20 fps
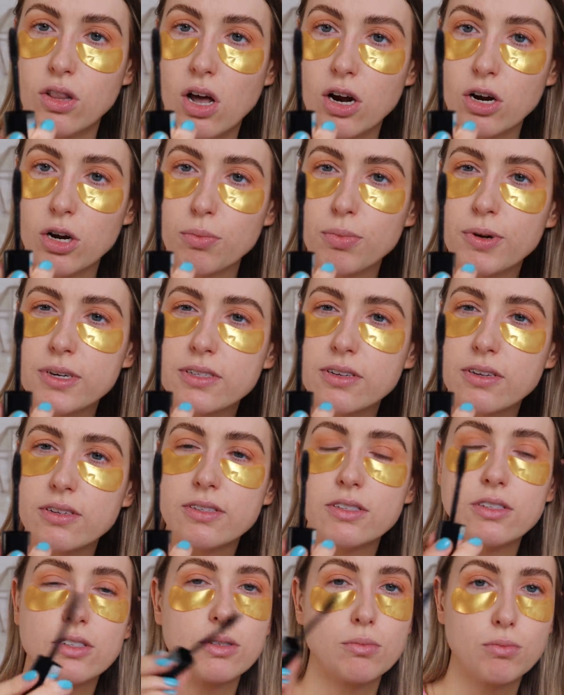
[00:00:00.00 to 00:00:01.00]
longer
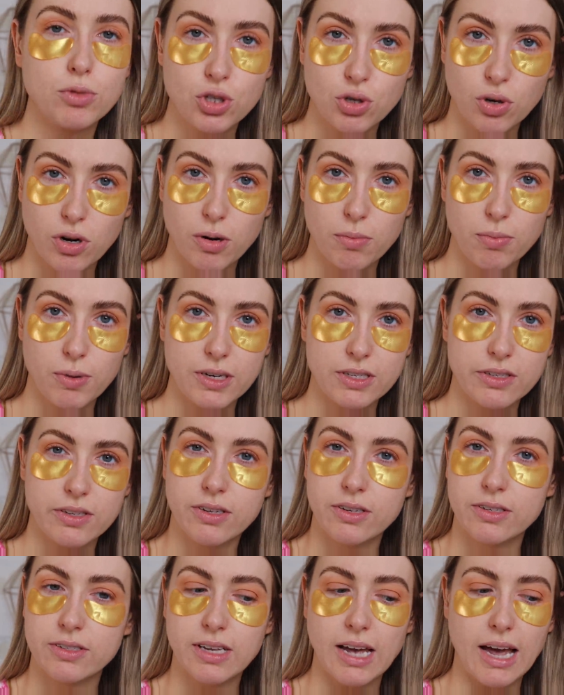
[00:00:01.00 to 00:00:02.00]
bristles and some shorter
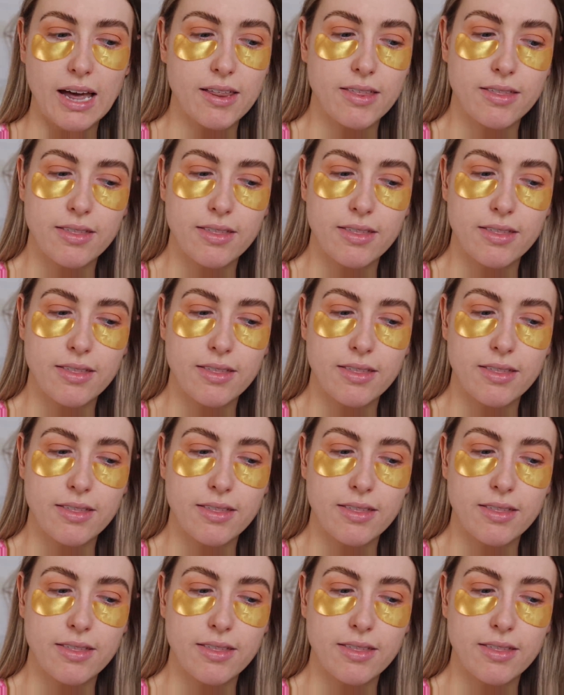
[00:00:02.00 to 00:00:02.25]
bristles. I